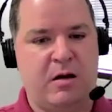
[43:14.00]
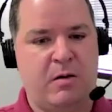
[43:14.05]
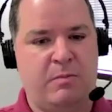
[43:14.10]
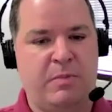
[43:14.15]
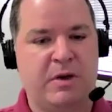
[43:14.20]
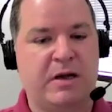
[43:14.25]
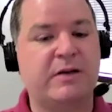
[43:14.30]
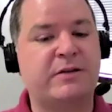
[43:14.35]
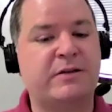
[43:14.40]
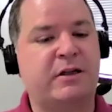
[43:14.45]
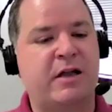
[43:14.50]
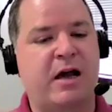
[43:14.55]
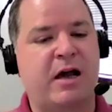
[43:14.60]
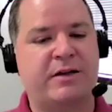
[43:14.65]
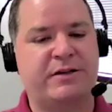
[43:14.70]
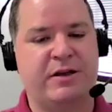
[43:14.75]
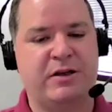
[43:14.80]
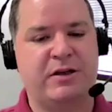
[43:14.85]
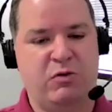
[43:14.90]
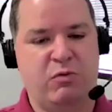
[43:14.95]
Because the
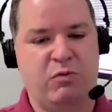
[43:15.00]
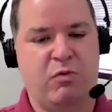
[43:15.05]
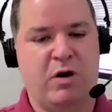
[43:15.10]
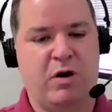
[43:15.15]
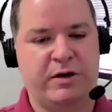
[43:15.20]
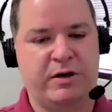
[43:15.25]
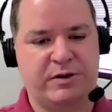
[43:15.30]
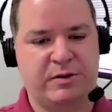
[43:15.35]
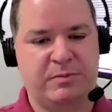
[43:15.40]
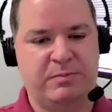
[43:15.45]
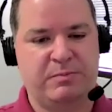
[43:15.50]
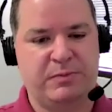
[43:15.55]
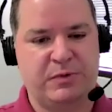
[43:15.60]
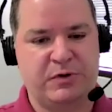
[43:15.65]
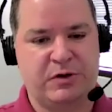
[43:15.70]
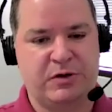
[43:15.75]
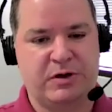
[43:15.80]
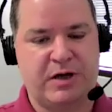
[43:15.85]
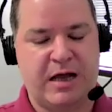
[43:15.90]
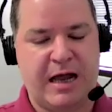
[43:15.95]
last thing you want
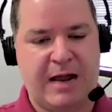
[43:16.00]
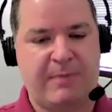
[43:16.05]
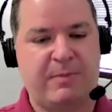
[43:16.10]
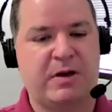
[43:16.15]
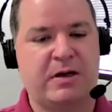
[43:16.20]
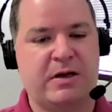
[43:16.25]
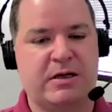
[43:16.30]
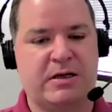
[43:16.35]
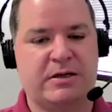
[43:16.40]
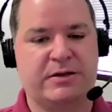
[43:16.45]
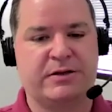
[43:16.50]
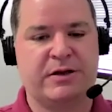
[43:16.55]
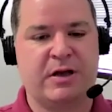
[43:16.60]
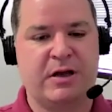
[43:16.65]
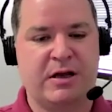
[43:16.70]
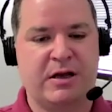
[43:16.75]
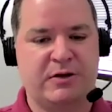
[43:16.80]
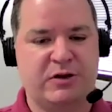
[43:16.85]
to happen is